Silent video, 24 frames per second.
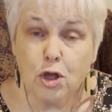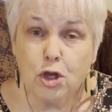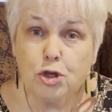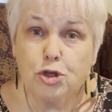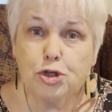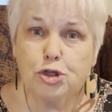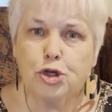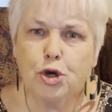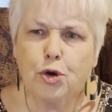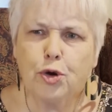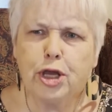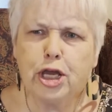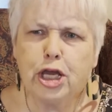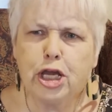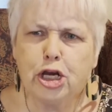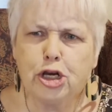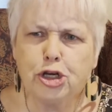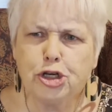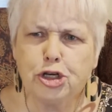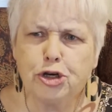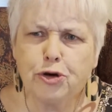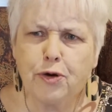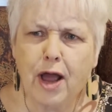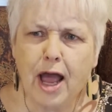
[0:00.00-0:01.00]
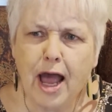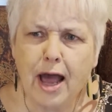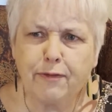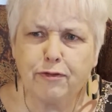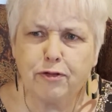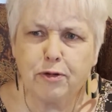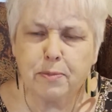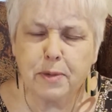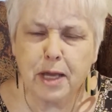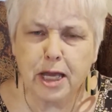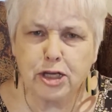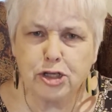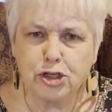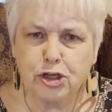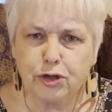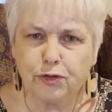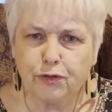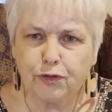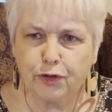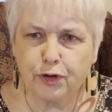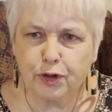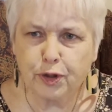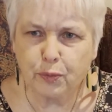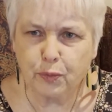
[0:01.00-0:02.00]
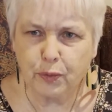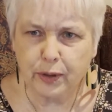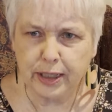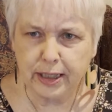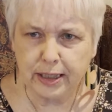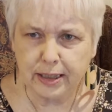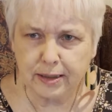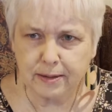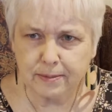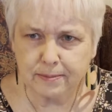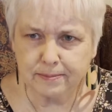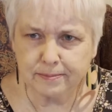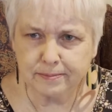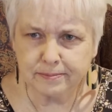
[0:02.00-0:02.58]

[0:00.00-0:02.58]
So here's your affirmation for the week.